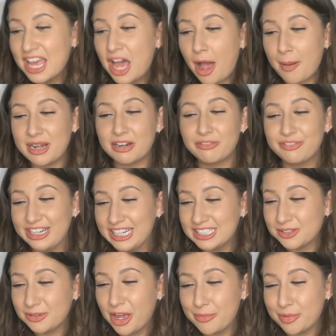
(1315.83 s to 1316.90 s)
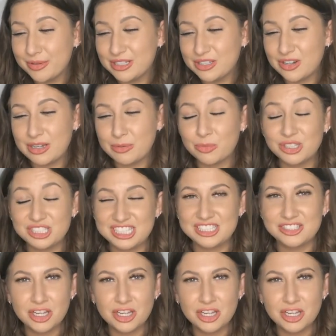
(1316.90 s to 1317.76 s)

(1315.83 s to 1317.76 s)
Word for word: I mean I really do hope you enjoyed watching